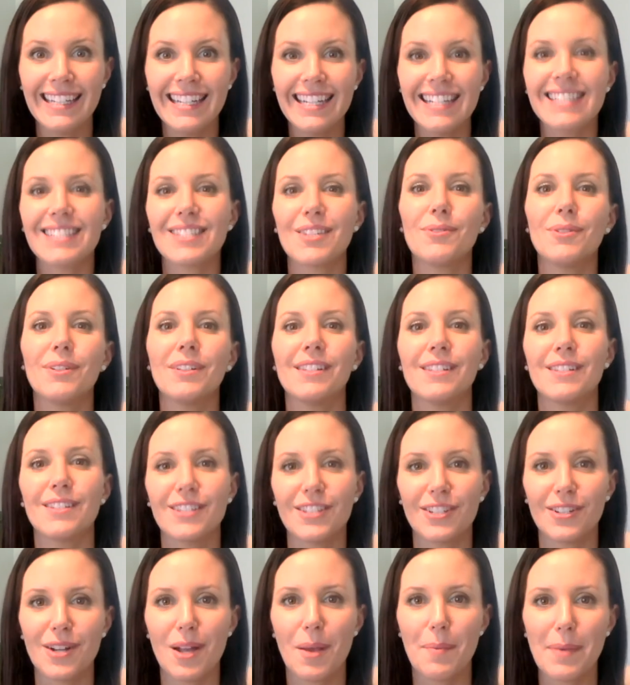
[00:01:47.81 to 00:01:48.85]
And so I'll
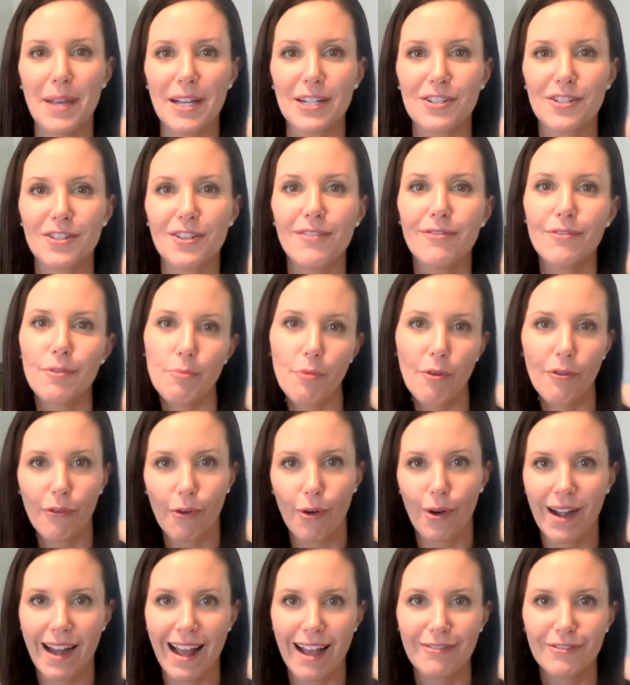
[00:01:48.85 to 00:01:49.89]
insert a picture of a
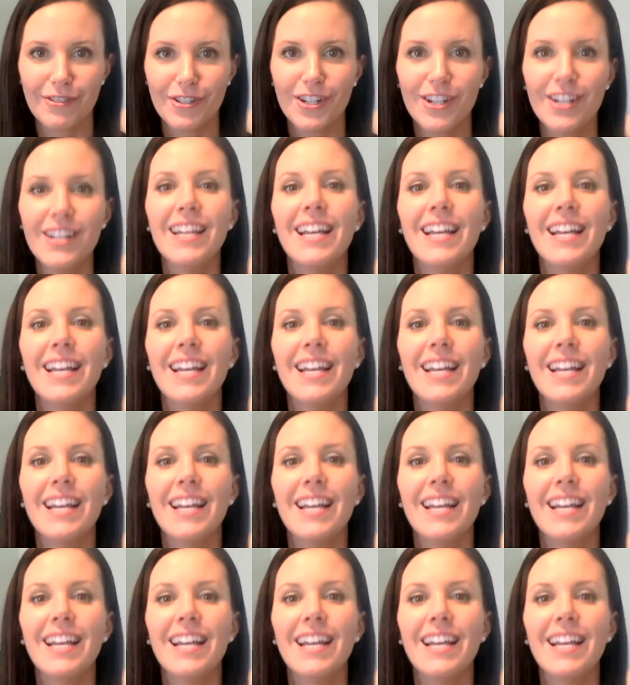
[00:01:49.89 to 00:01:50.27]
before and after.